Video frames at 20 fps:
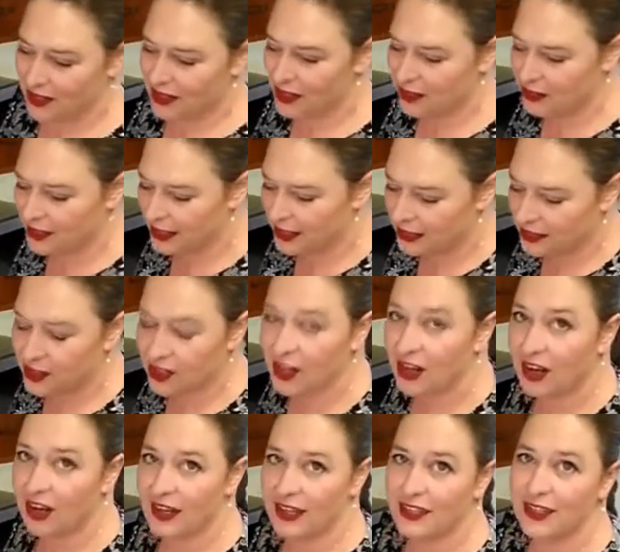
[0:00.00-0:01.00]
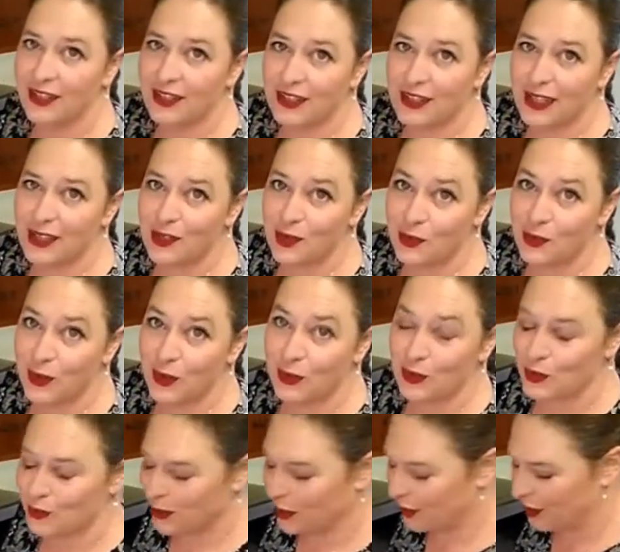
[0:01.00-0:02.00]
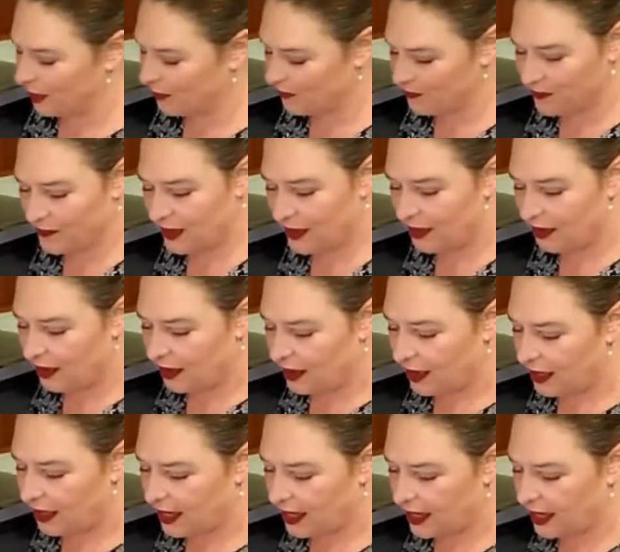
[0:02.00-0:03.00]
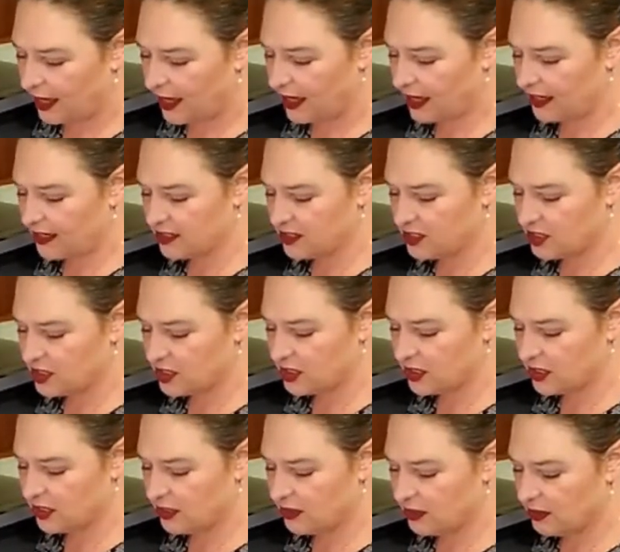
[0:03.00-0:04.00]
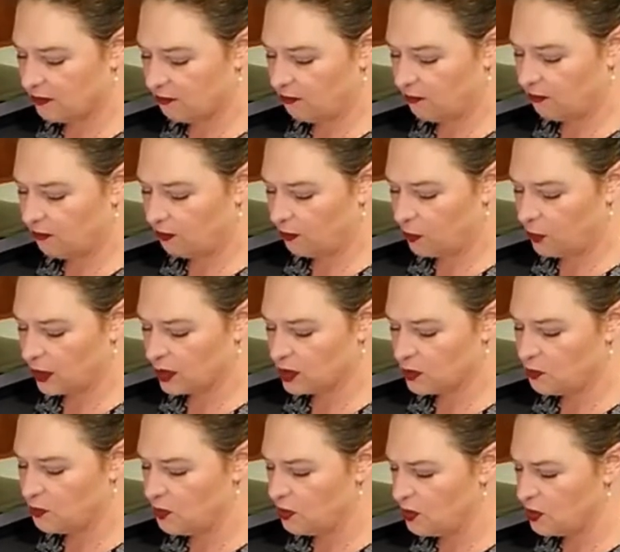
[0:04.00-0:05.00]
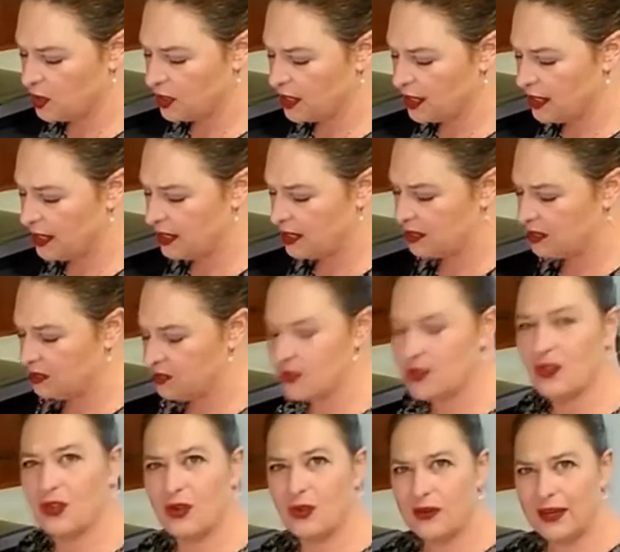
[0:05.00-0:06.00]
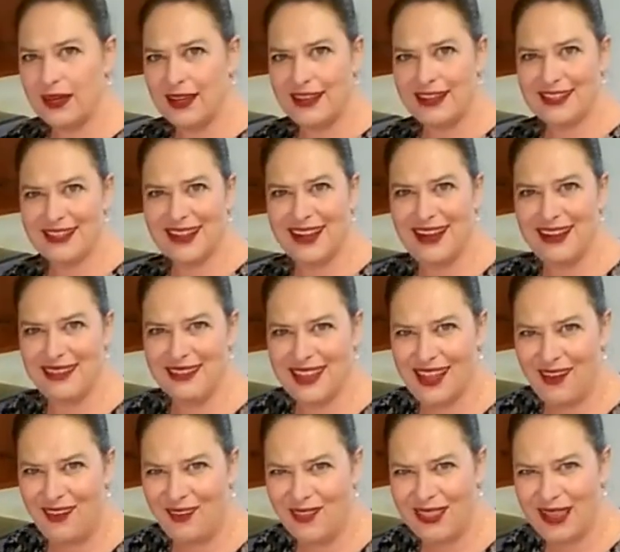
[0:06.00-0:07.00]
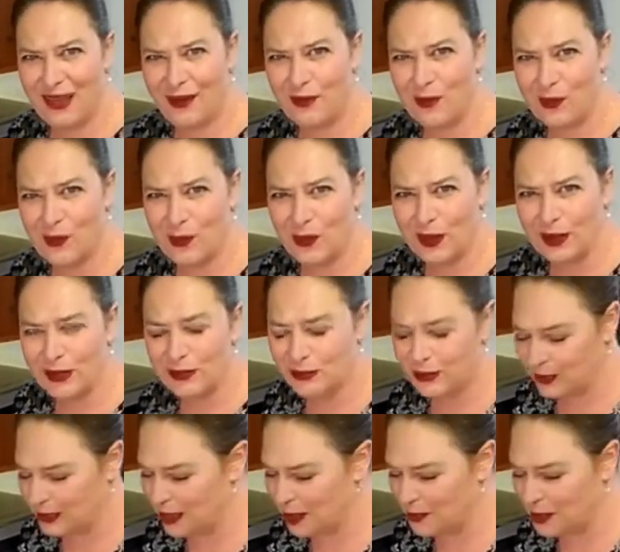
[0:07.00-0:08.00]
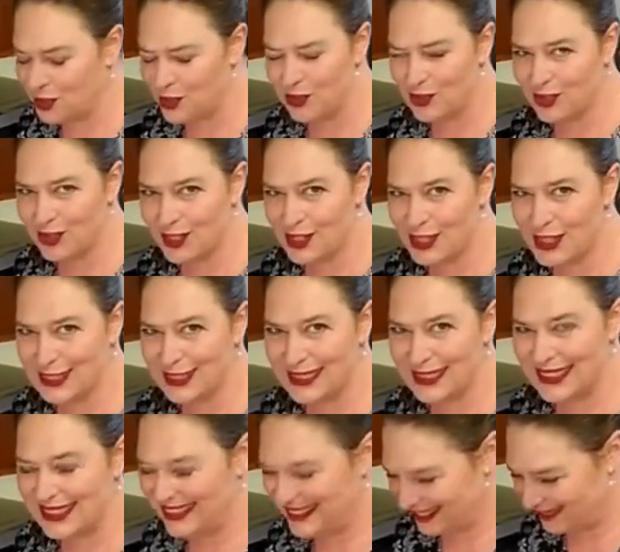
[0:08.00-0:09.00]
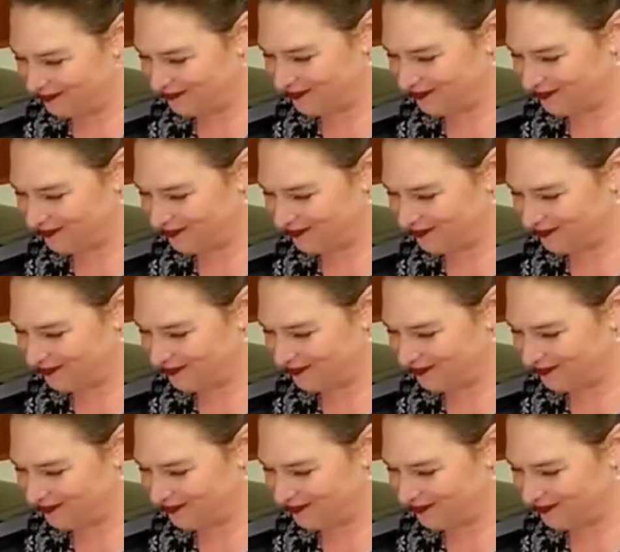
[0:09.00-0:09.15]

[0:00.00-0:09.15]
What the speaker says: You need your garlic, you need your rosemary. And what's more is the Greek's got all that wonderful lemon juice crystal in it.